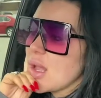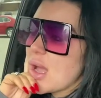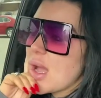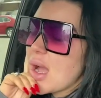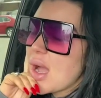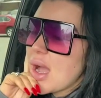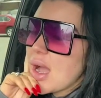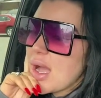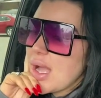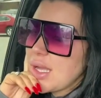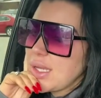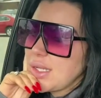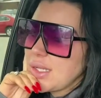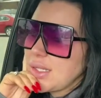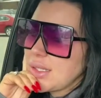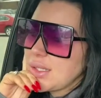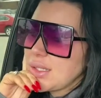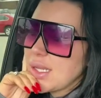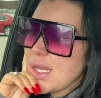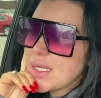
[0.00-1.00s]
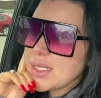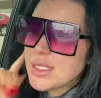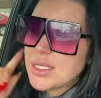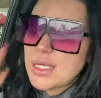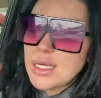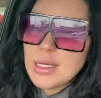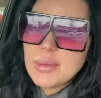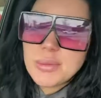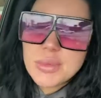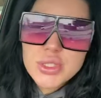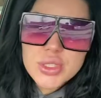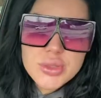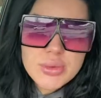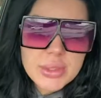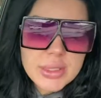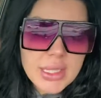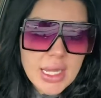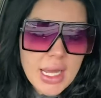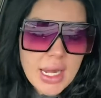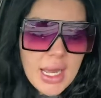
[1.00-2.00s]
I ended up
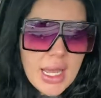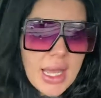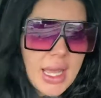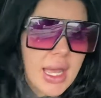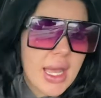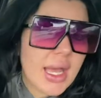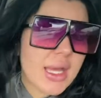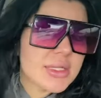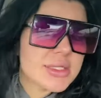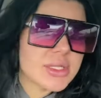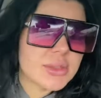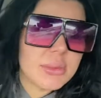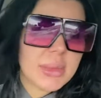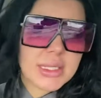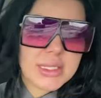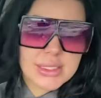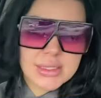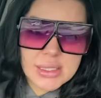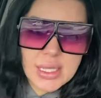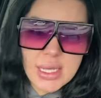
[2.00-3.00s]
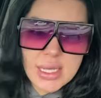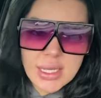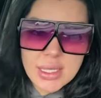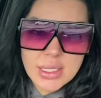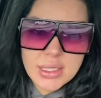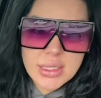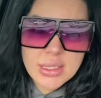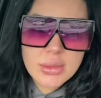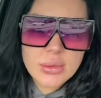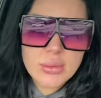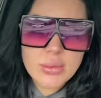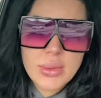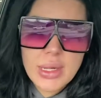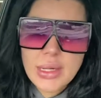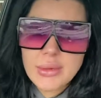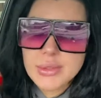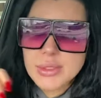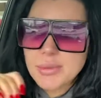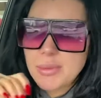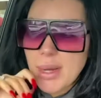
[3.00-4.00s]
doing that. When
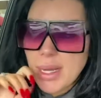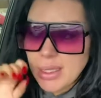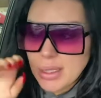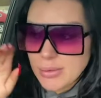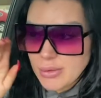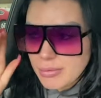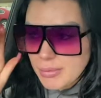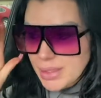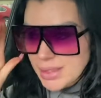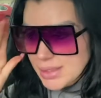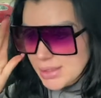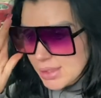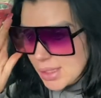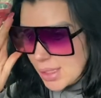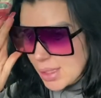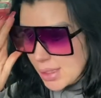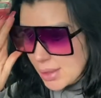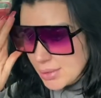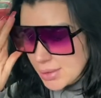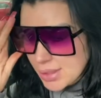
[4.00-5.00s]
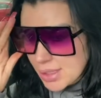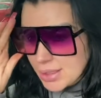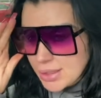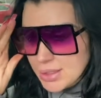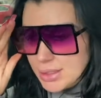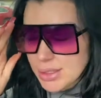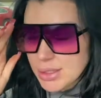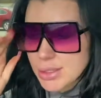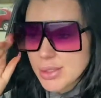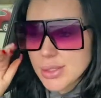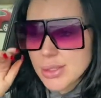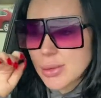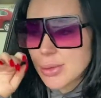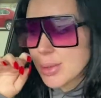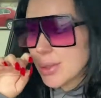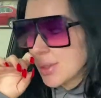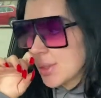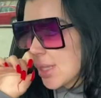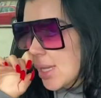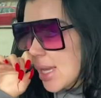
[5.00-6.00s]
I was pregnant with my son, I was 19 years
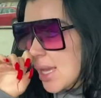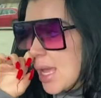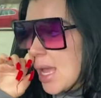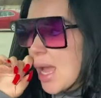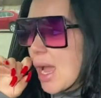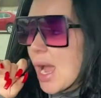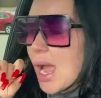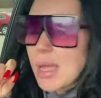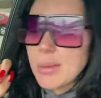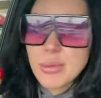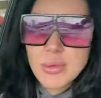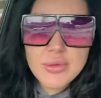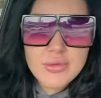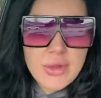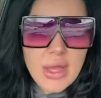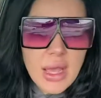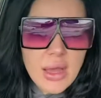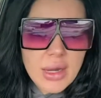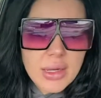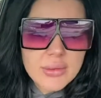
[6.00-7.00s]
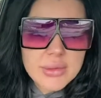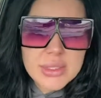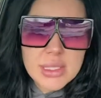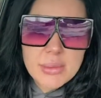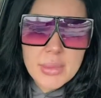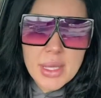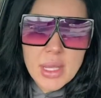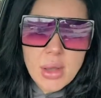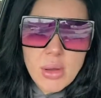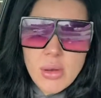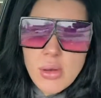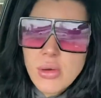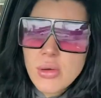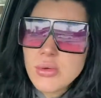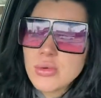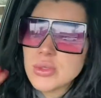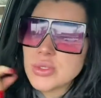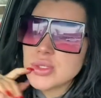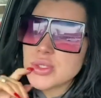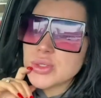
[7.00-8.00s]
old. I moved out. I was on my
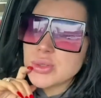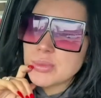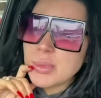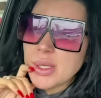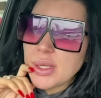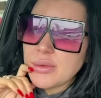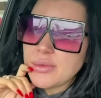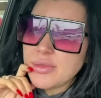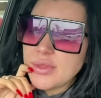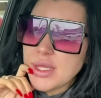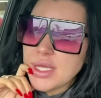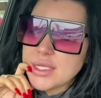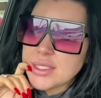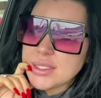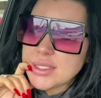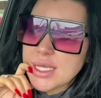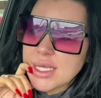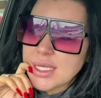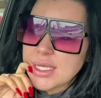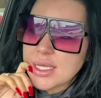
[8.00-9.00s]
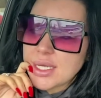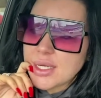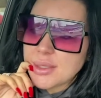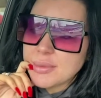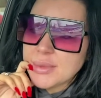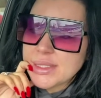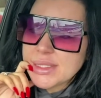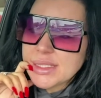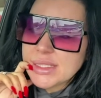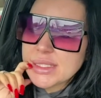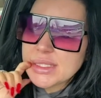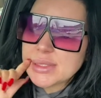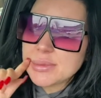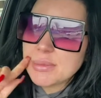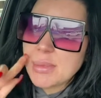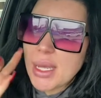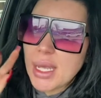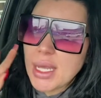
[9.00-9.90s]
own, doing my own thing, taking care of business.